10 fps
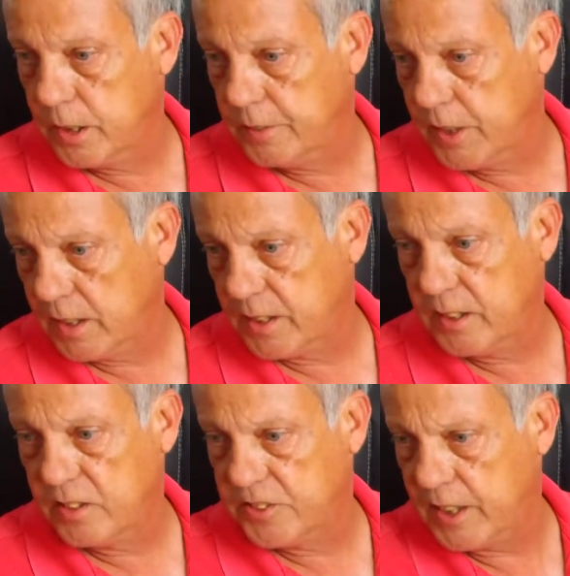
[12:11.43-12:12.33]
I've got the
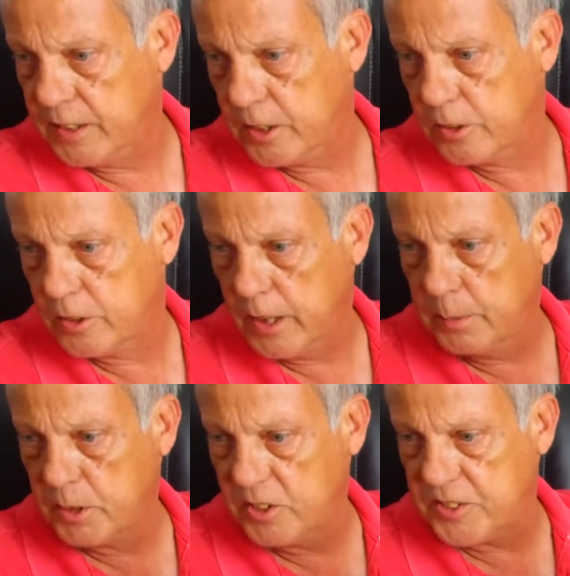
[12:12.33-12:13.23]
extended
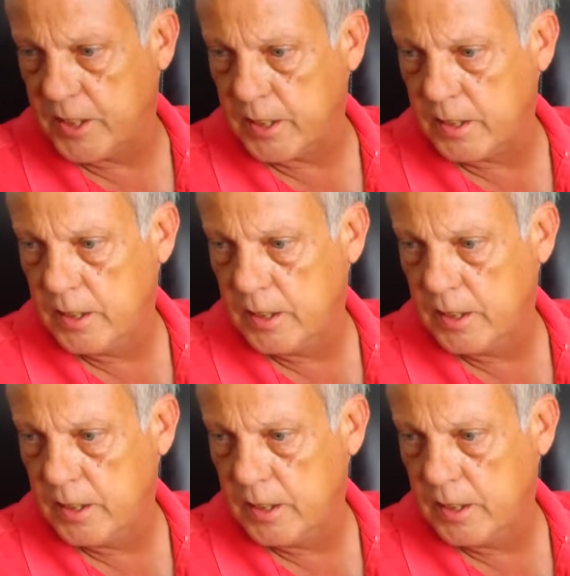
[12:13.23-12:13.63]
Kramer stick